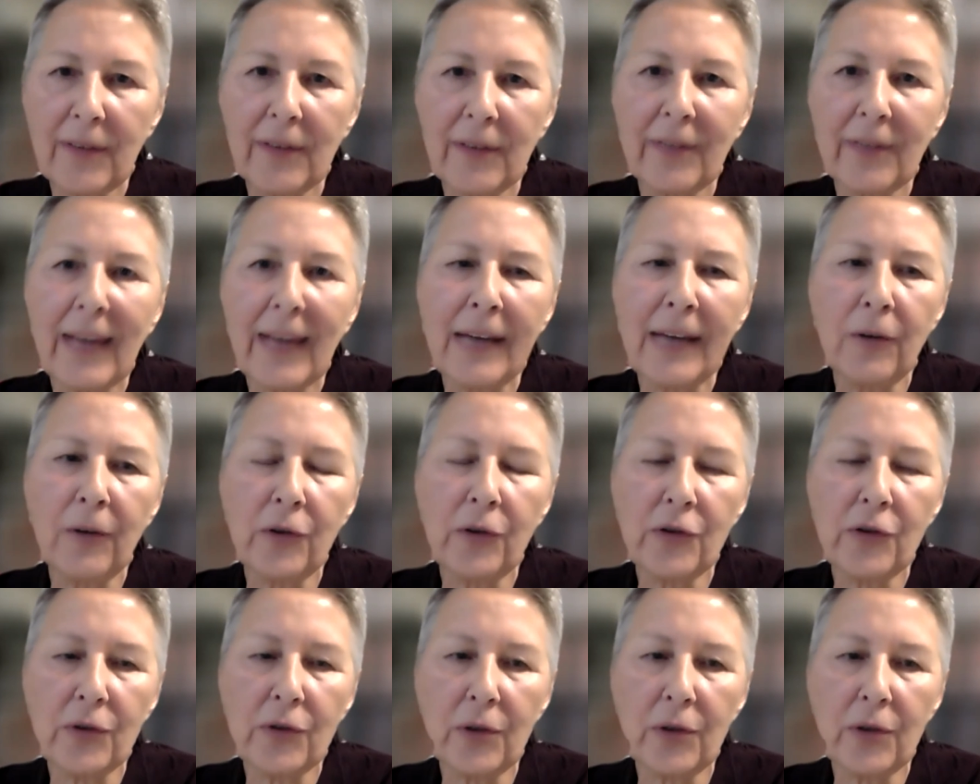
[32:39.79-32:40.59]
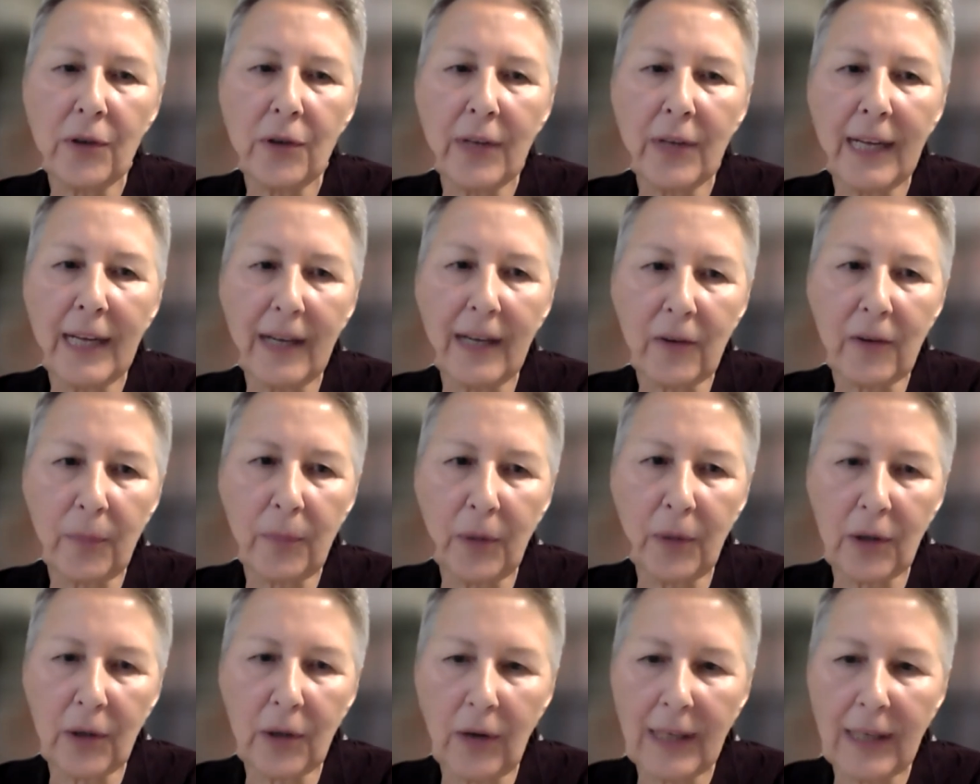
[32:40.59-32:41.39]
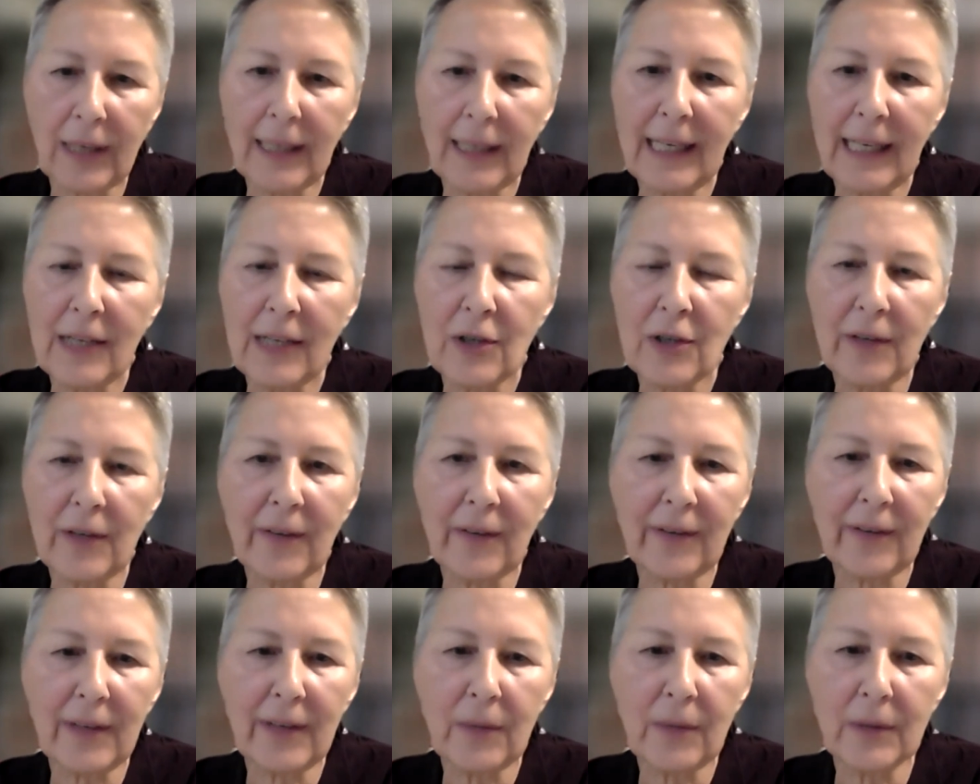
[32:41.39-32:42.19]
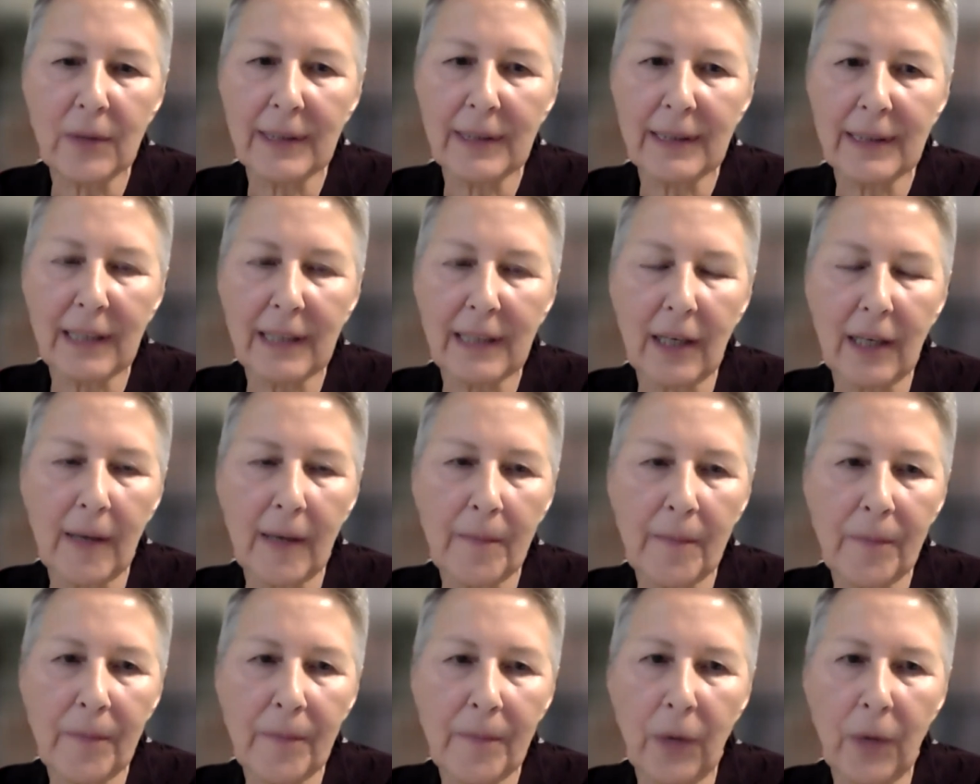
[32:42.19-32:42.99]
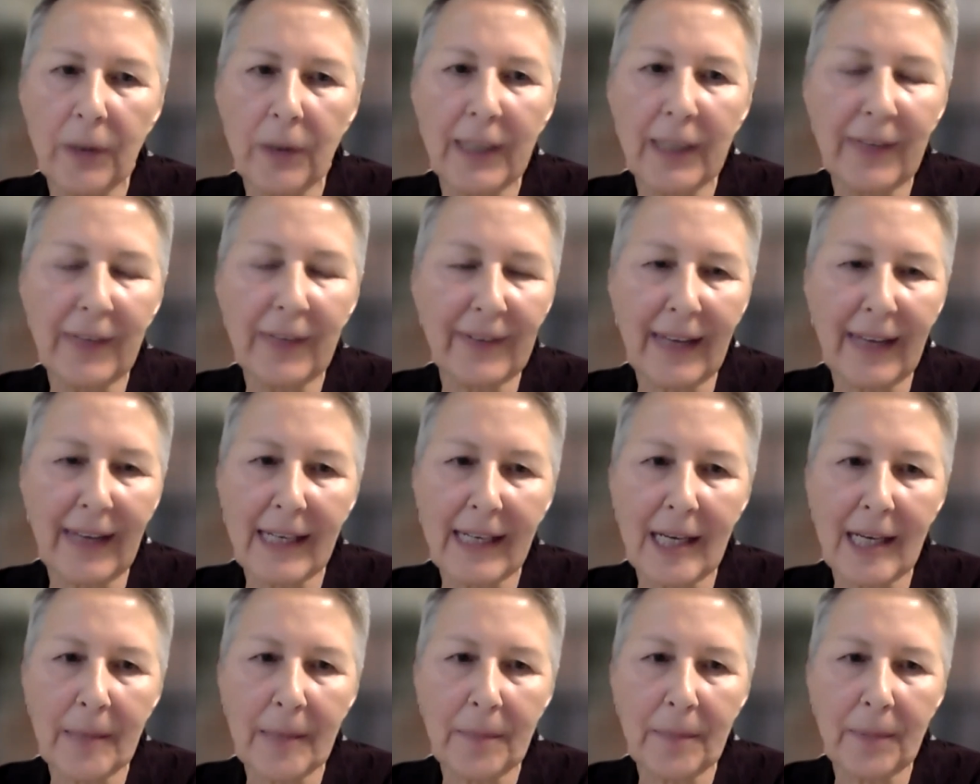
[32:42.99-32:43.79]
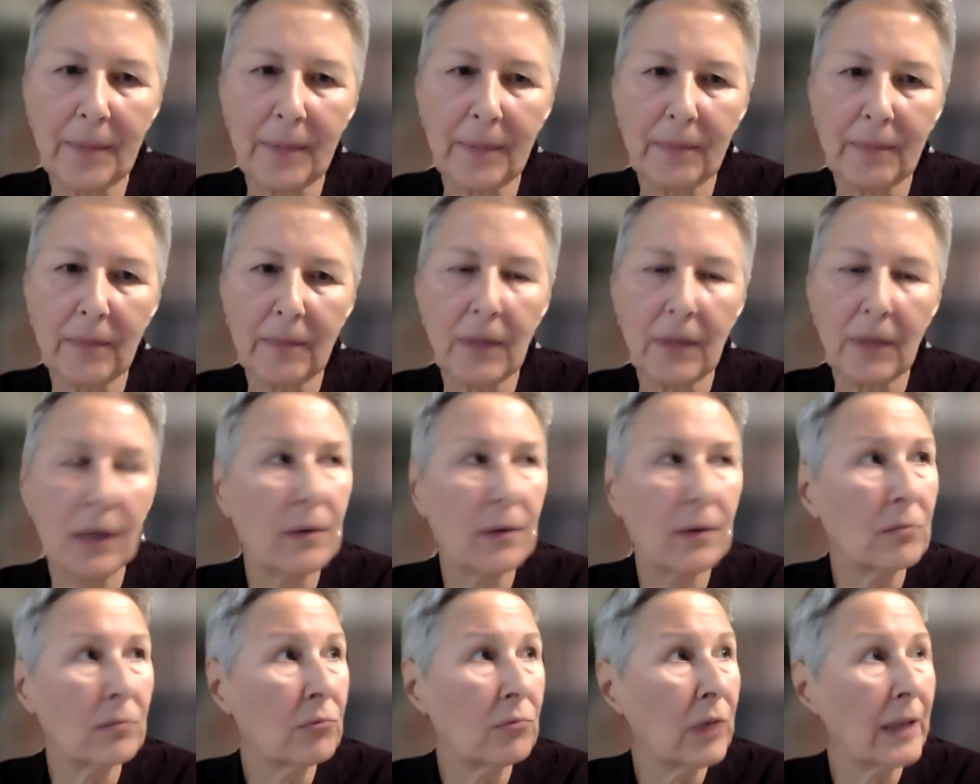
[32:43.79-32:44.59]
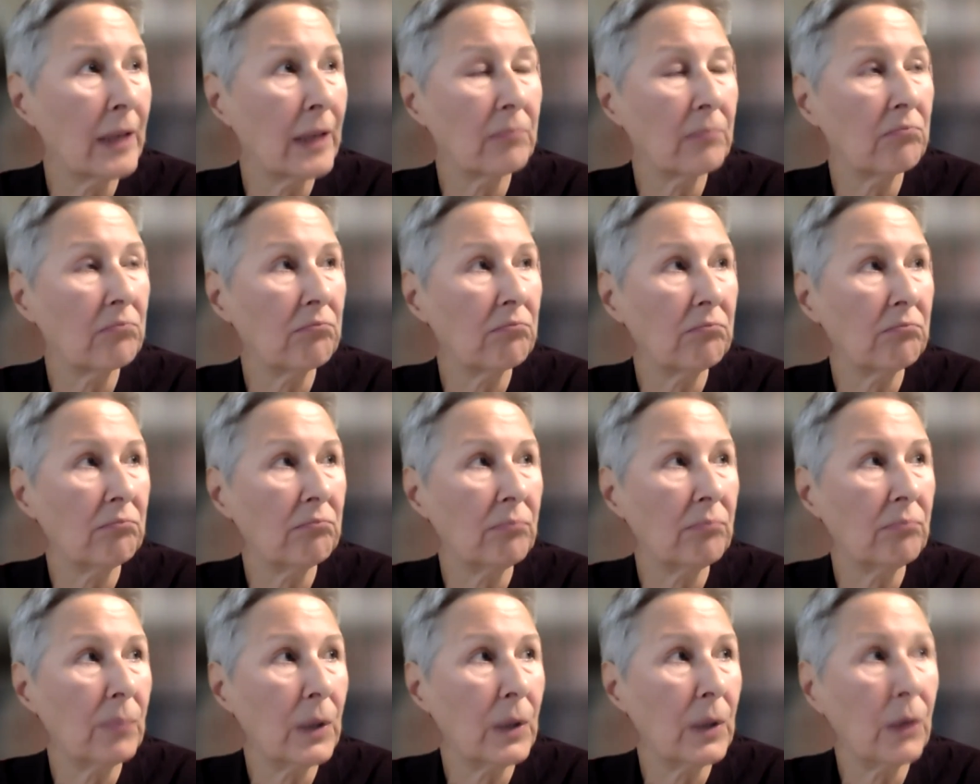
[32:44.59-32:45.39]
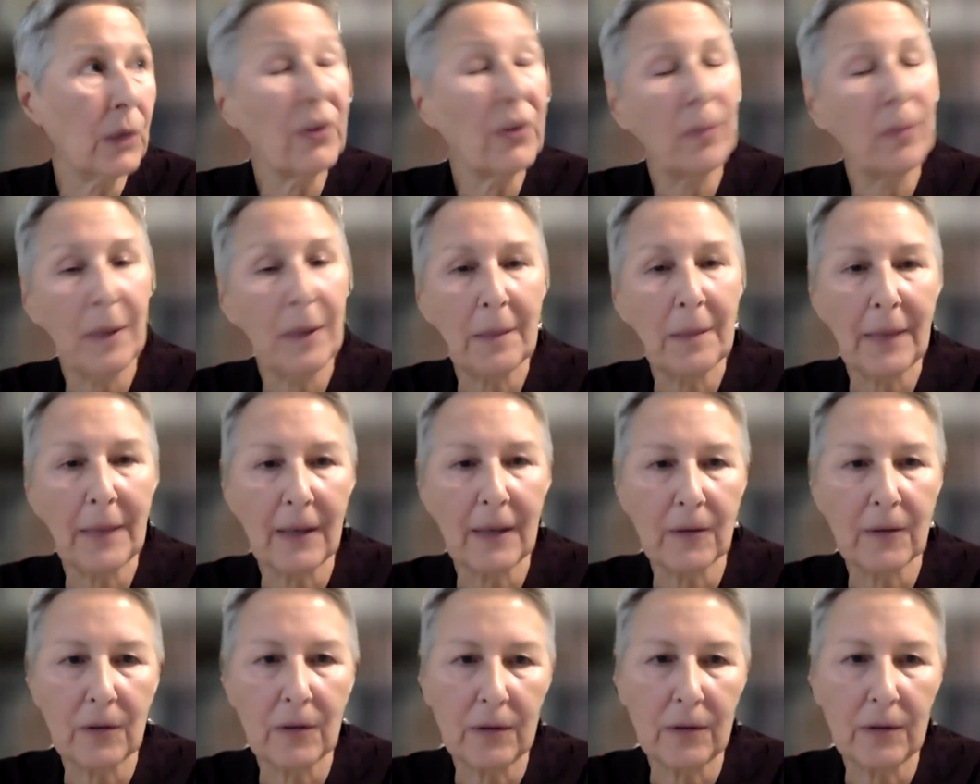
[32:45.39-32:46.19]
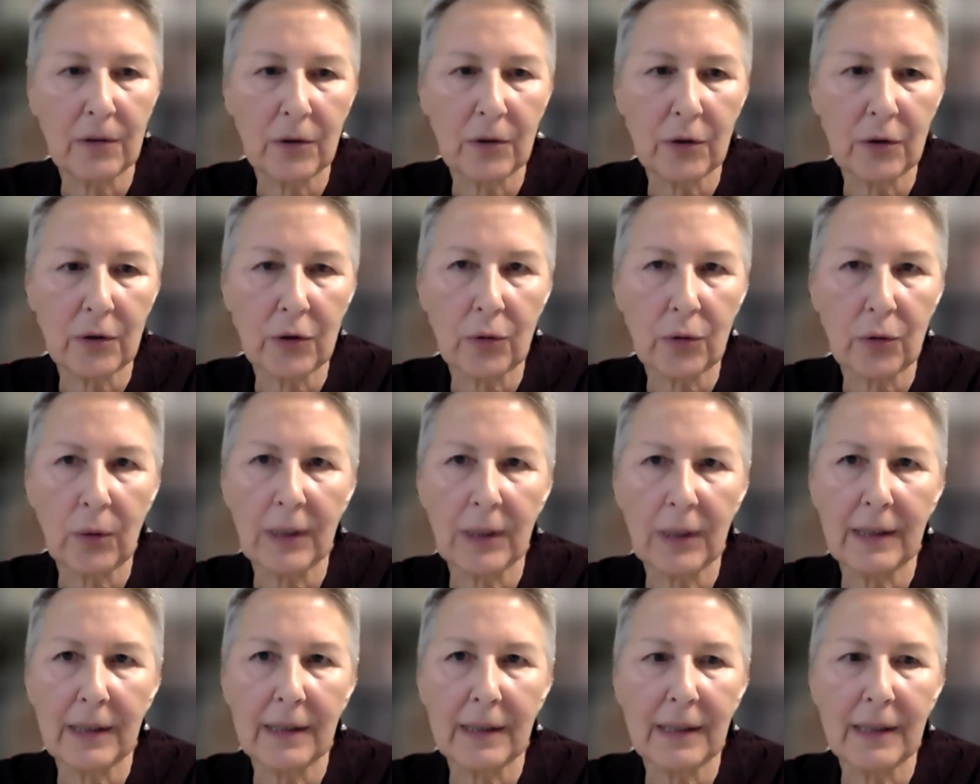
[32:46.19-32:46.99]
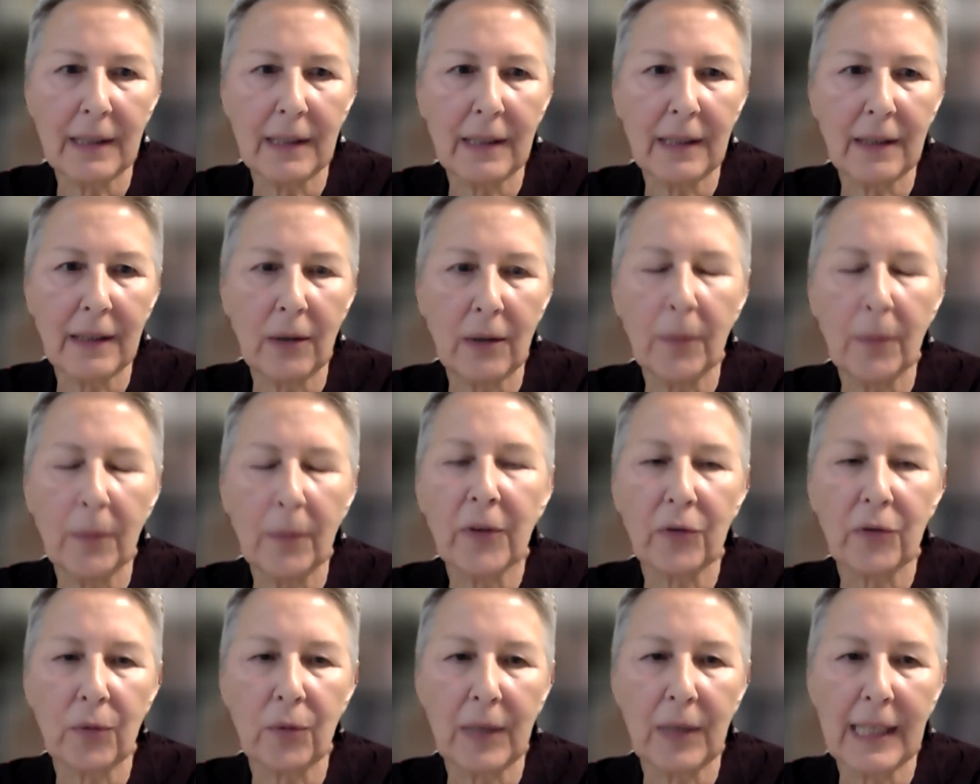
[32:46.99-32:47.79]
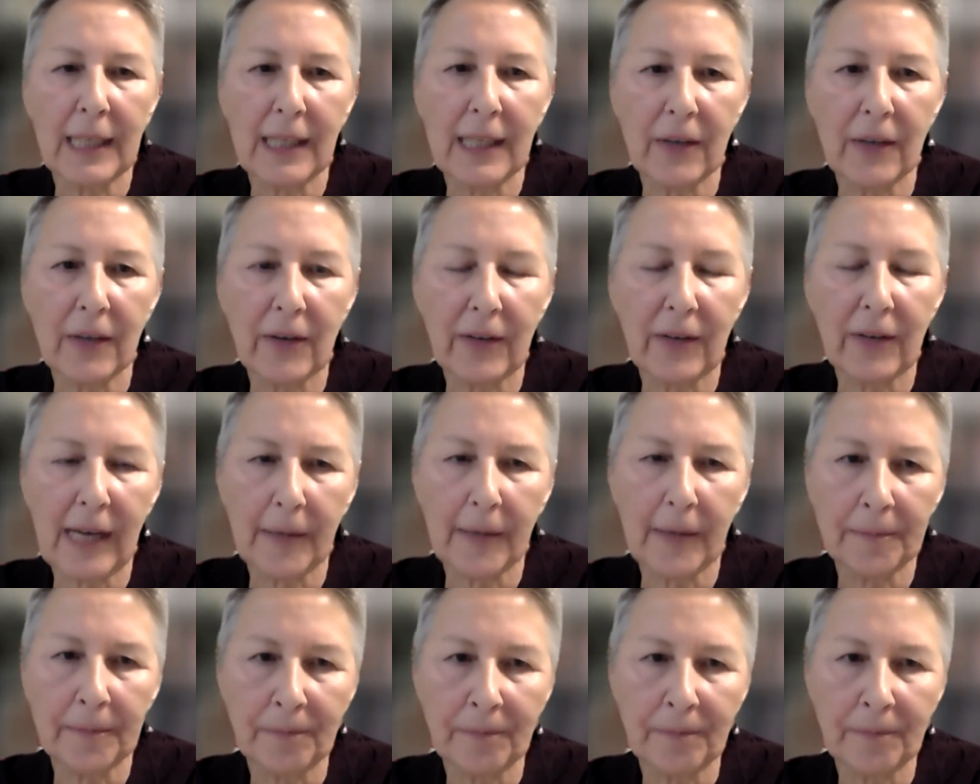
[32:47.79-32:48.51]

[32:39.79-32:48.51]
Sinosure, the export credit agency, was only set up, it's been about almost 20 years now.